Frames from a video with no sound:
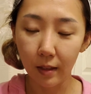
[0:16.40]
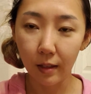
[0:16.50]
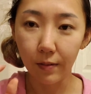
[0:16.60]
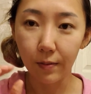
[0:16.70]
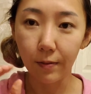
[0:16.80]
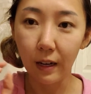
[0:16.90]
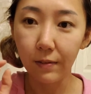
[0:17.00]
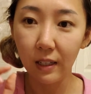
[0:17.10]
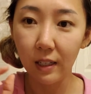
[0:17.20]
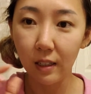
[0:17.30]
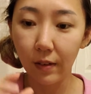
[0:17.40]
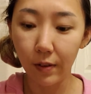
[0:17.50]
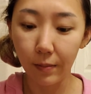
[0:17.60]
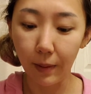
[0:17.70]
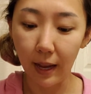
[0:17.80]

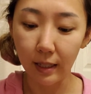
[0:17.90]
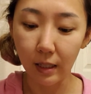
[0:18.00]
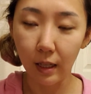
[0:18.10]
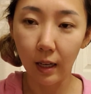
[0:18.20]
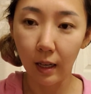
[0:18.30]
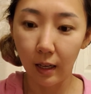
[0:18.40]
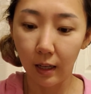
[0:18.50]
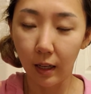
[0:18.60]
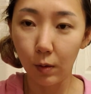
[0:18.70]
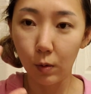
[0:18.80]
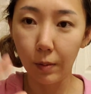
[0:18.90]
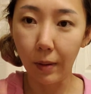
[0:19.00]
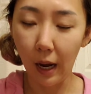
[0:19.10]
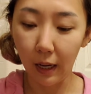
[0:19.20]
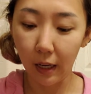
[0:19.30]
different masks in one
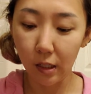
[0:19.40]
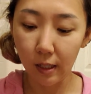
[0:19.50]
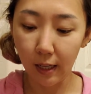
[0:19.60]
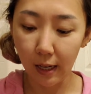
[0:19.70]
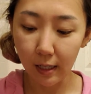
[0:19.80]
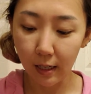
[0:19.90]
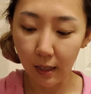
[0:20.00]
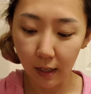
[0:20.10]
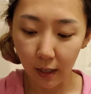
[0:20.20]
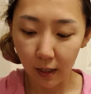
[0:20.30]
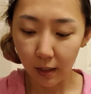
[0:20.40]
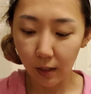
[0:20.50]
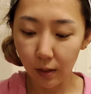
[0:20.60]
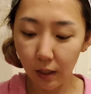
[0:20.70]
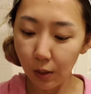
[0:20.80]
package set.
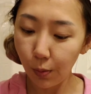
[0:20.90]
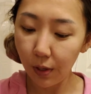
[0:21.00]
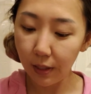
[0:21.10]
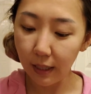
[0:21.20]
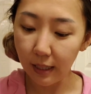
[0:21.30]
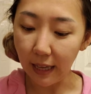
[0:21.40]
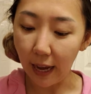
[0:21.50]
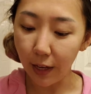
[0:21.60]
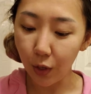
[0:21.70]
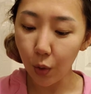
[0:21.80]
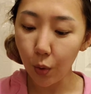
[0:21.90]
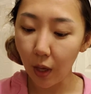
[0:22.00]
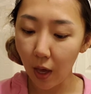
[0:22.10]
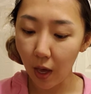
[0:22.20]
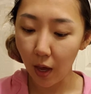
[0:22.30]
So this one is Ideal
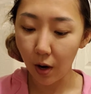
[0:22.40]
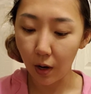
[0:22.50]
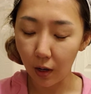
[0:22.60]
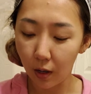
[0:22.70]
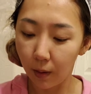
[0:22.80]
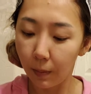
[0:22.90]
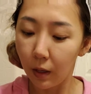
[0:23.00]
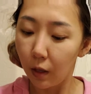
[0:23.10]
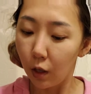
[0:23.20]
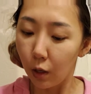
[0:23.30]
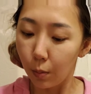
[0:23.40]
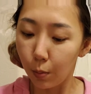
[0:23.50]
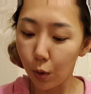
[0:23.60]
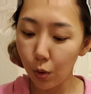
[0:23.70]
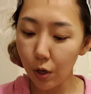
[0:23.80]
Care
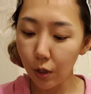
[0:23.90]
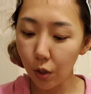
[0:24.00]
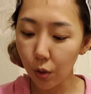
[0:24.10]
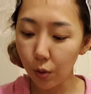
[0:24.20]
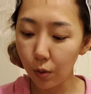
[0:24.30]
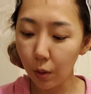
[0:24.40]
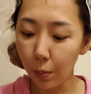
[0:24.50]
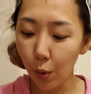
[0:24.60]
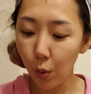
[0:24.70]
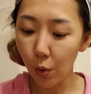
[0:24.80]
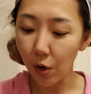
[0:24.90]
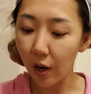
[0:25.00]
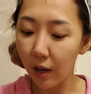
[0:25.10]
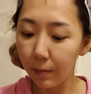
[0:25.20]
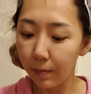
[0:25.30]
Pure to the
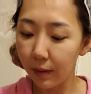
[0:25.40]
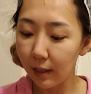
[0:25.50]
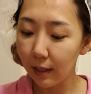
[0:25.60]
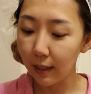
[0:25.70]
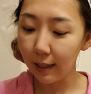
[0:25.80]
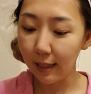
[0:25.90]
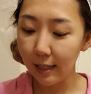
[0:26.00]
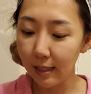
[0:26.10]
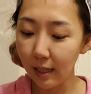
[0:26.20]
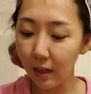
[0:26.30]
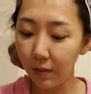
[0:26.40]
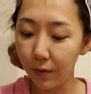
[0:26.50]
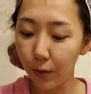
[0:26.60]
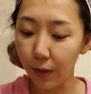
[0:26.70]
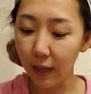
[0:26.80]
Pore Cleansing
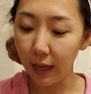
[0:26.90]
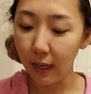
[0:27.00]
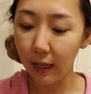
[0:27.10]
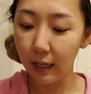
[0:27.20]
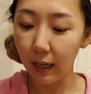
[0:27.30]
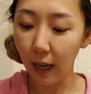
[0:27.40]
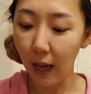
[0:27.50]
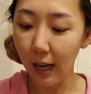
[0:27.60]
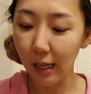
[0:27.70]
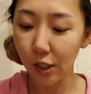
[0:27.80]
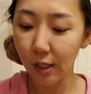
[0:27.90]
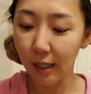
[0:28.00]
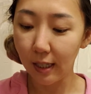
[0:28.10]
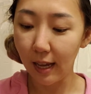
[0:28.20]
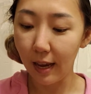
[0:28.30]
Volcanic Ash
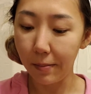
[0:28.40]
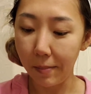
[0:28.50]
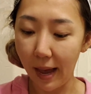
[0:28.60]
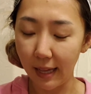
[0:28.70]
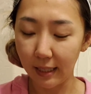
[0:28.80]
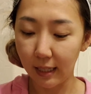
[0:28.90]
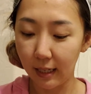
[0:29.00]
Clay Mask.